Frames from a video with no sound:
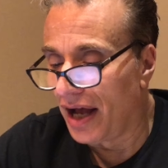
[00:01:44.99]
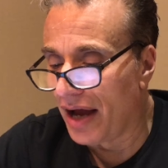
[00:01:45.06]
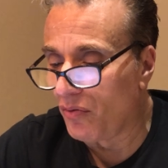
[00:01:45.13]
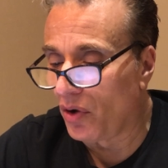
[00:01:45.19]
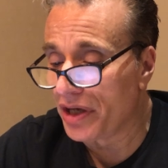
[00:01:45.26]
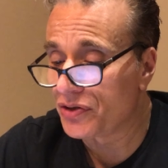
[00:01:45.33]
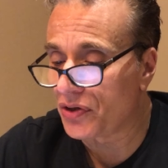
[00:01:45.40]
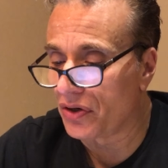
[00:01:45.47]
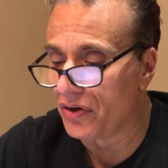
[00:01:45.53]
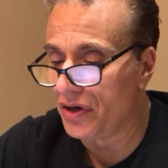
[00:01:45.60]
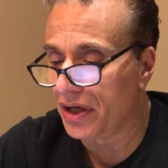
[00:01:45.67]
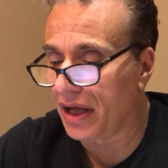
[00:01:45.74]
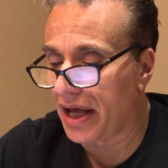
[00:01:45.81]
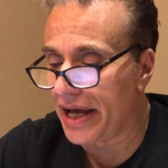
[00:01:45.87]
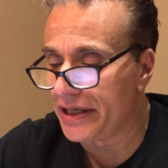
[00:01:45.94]
I once
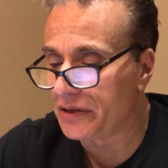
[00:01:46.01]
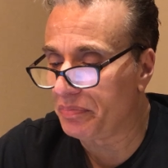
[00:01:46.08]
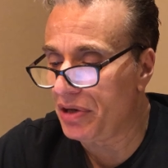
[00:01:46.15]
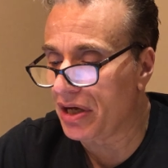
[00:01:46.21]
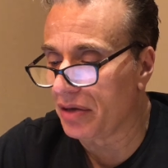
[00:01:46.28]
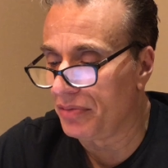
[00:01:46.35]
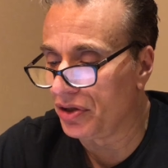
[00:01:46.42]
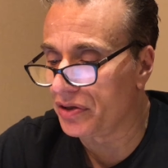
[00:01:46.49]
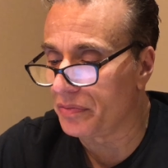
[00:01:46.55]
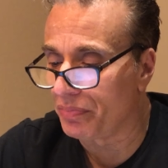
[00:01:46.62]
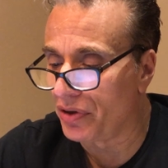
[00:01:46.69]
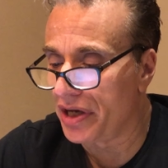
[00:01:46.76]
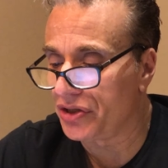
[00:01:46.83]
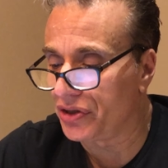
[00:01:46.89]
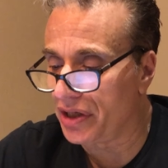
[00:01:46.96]
heard a guy speak about
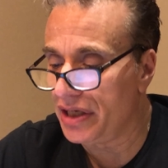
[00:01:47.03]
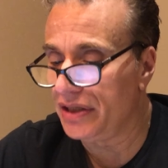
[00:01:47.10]
depression.